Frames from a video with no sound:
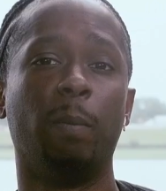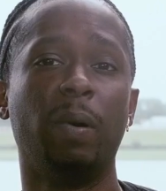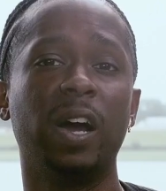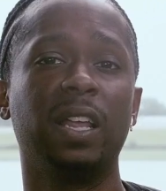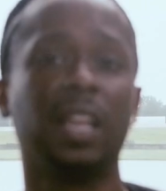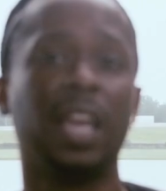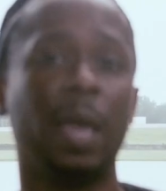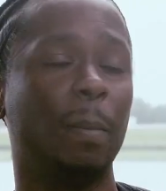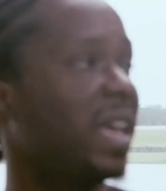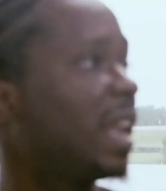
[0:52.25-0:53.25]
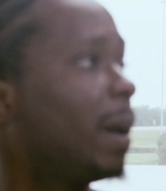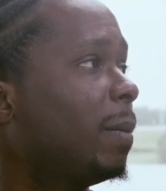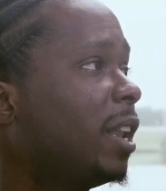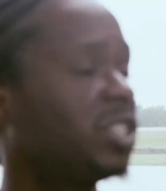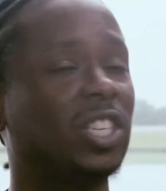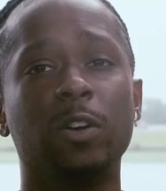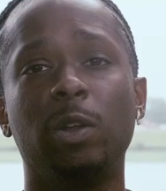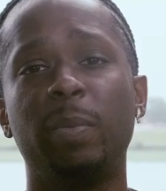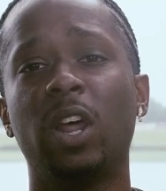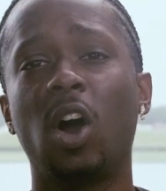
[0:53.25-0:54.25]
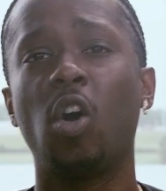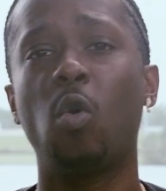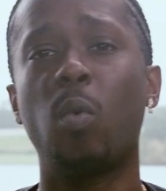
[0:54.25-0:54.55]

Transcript: but it may not necessarily be the whole